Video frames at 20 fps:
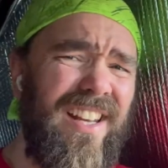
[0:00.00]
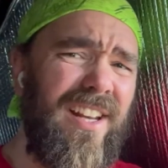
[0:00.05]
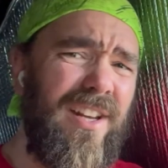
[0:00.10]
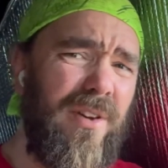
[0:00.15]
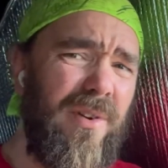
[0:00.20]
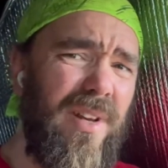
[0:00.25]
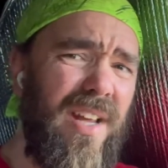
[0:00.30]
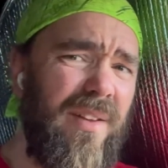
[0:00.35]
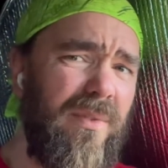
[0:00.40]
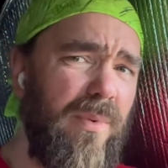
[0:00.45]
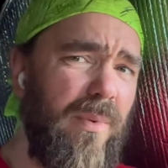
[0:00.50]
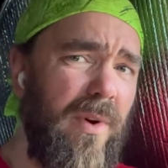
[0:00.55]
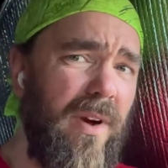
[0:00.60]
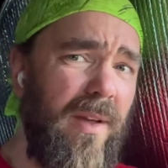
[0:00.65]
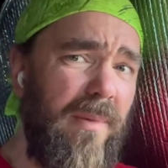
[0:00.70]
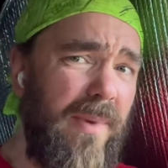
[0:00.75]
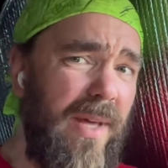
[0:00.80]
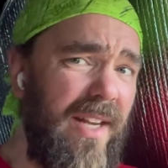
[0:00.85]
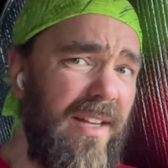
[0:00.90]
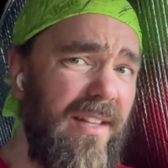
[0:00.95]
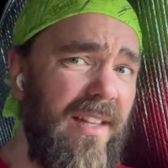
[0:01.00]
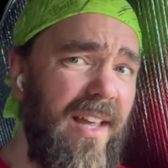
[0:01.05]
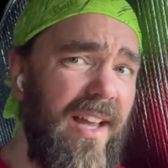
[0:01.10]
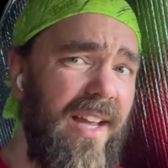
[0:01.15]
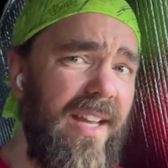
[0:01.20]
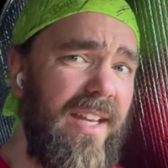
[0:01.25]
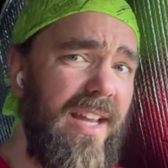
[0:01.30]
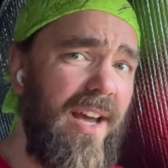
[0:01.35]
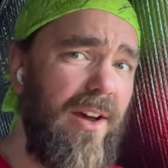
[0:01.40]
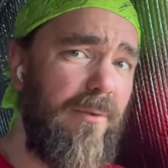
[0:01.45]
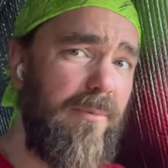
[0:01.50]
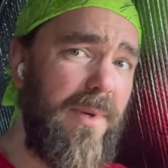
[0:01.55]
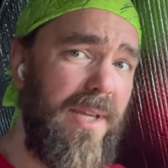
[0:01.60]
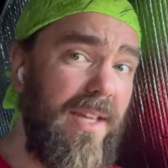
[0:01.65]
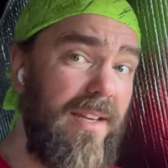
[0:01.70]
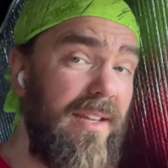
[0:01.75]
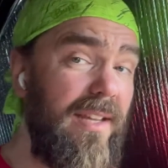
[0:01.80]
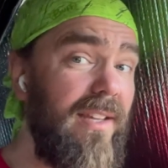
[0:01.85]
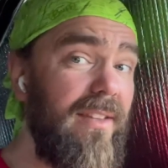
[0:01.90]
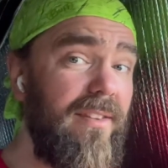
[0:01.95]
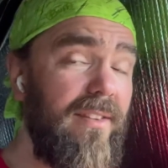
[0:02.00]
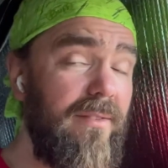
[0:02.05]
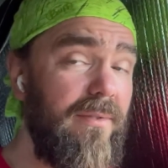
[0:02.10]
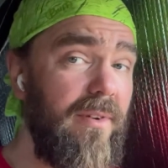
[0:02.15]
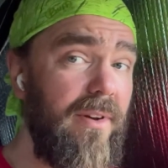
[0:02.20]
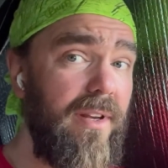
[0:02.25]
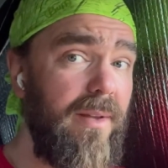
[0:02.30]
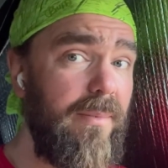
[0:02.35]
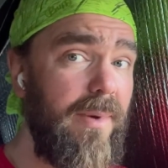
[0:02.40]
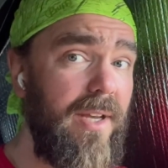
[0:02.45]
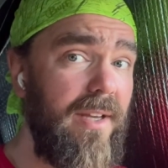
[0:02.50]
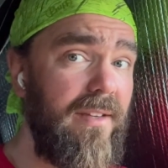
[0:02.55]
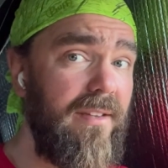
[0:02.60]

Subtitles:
don't have to worry about it lying out being easy for anybody to